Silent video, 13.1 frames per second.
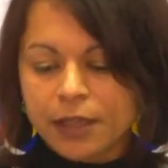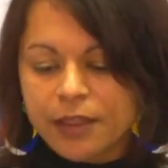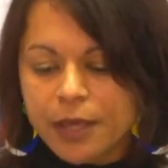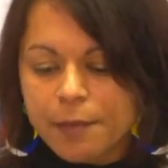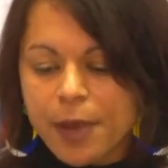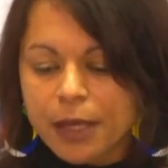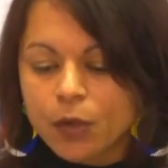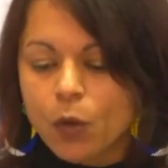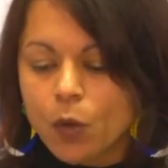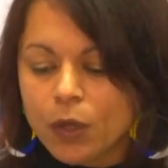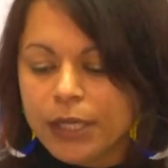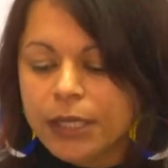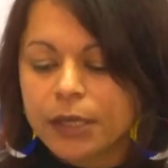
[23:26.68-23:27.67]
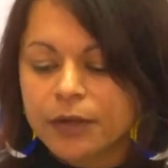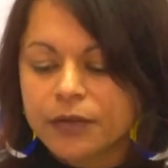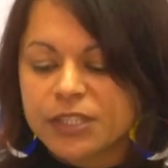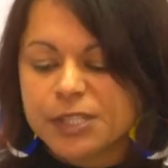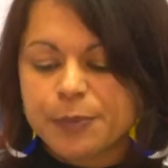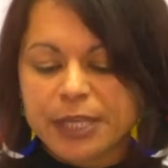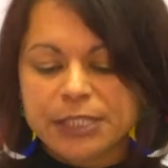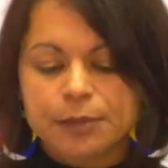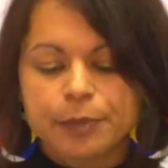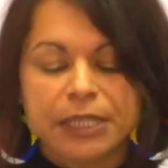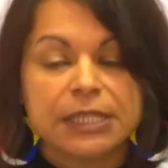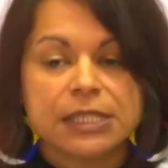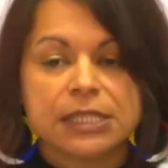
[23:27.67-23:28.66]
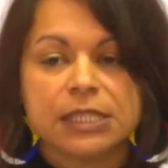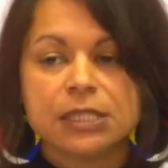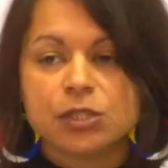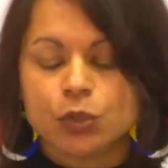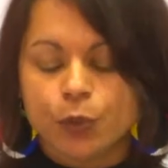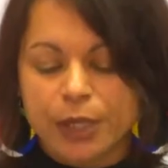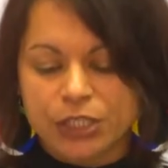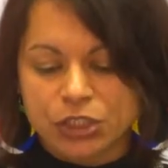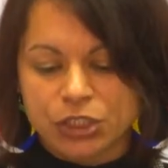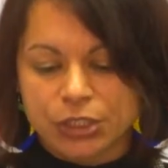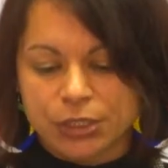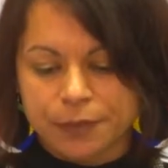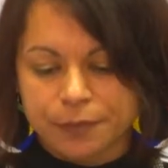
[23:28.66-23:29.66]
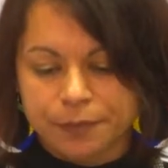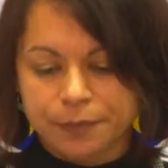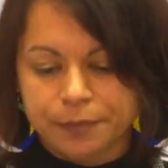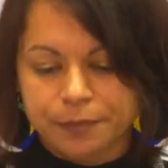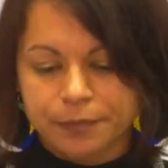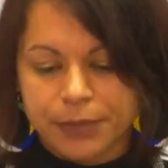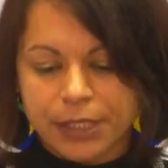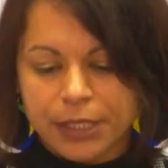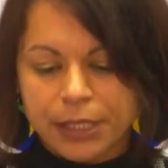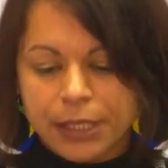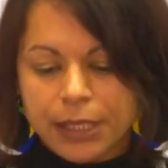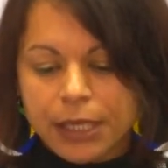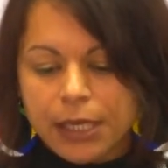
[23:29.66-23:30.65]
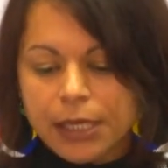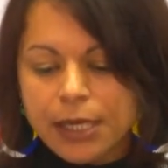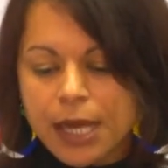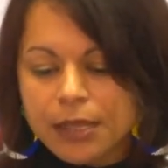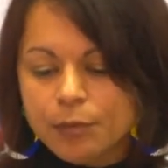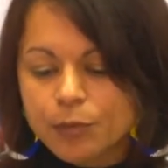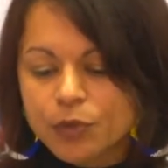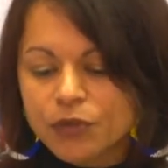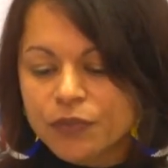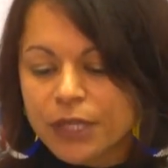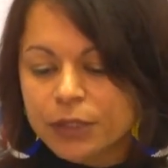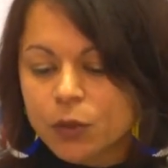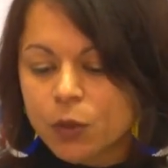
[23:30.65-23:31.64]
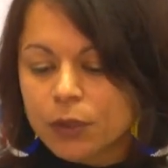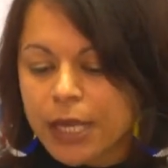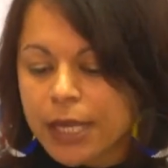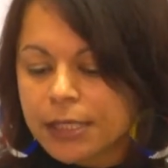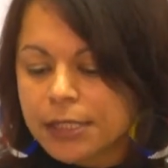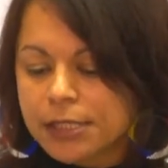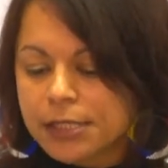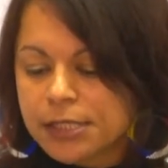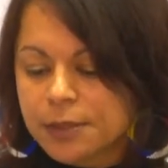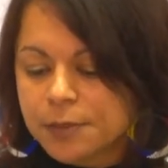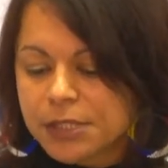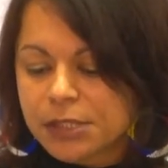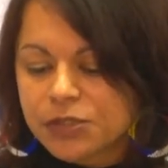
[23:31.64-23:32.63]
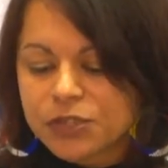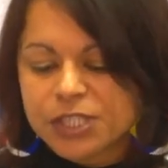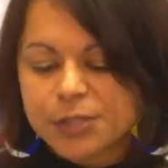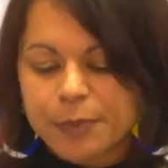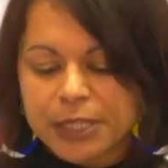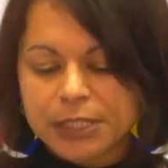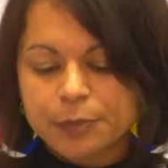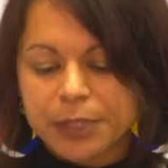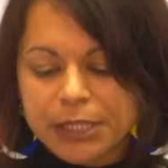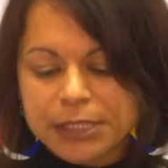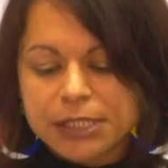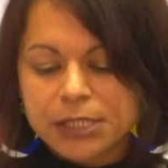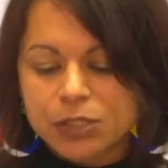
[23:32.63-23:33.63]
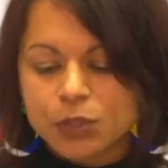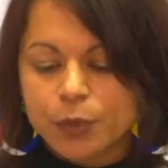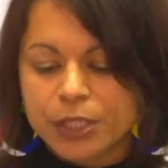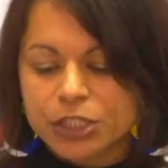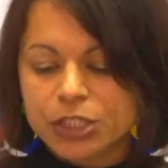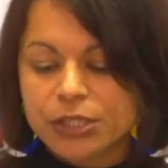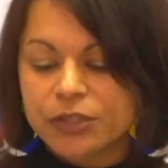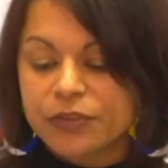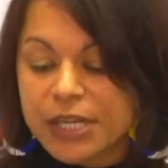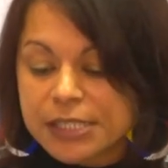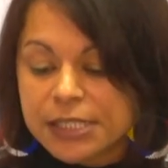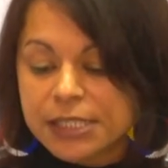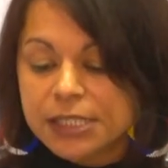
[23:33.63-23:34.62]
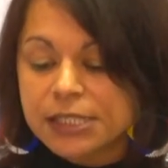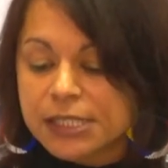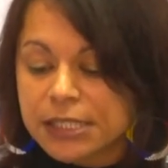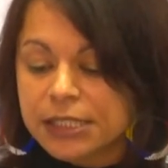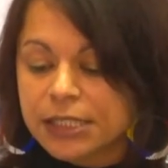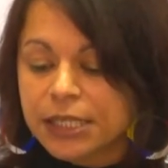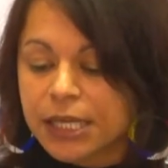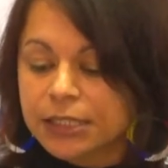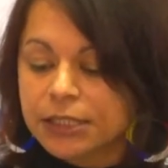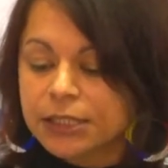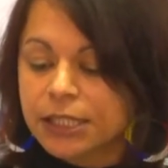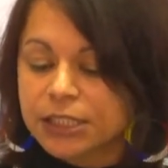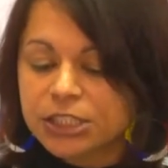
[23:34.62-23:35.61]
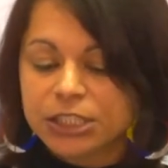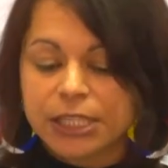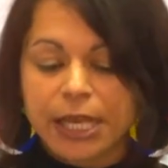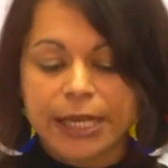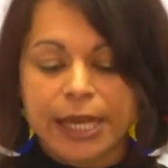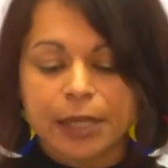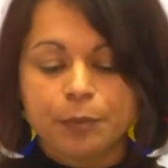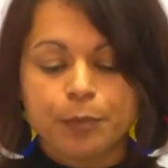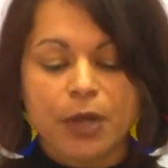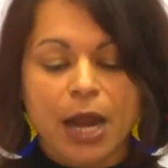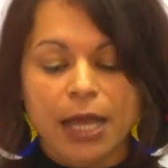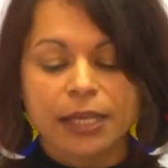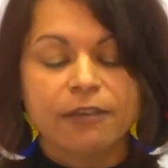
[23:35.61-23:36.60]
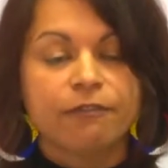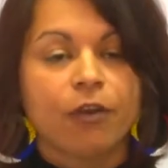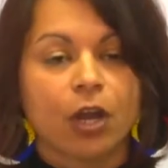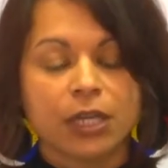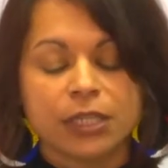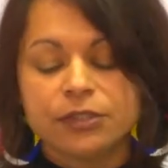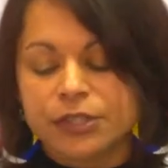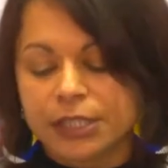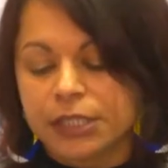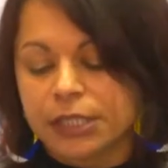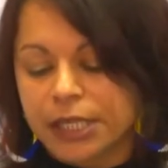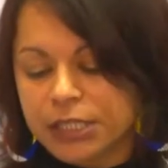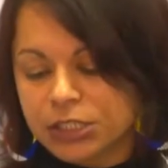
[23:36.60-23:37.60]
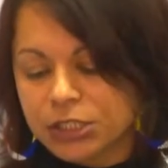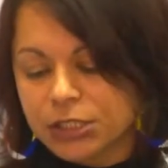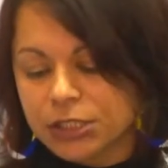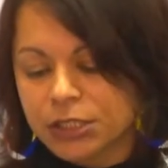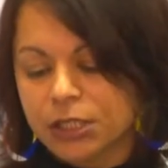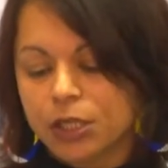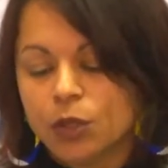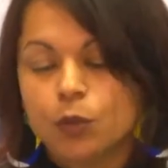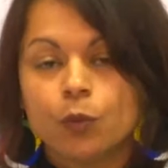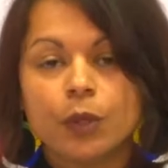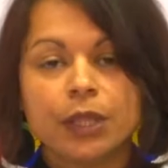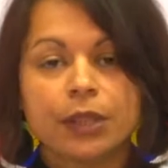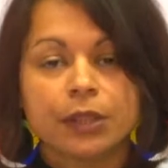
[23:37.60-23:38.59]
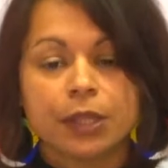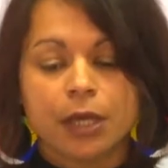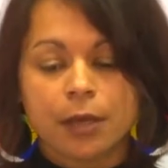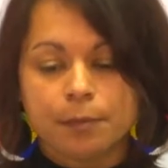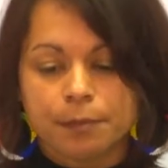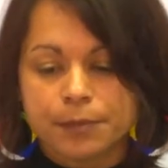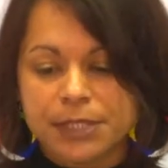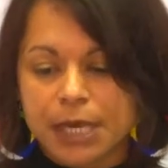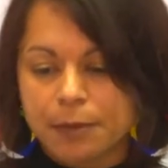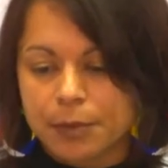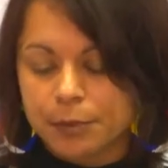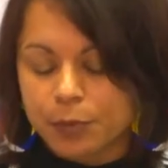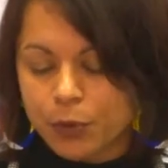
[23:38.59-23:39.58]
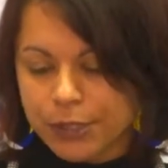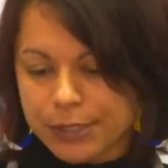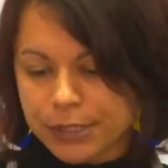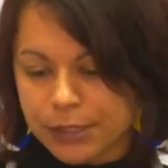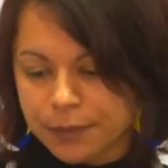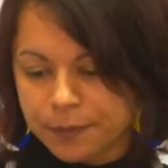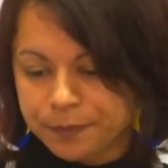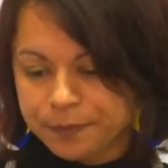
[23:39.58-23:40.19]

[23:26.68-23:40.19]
thereby calling her respectability into question. In another move that called Anna Simpson's respectability into question, the residents indicated that she had had prior voluntary connection with um, Damon Booysen.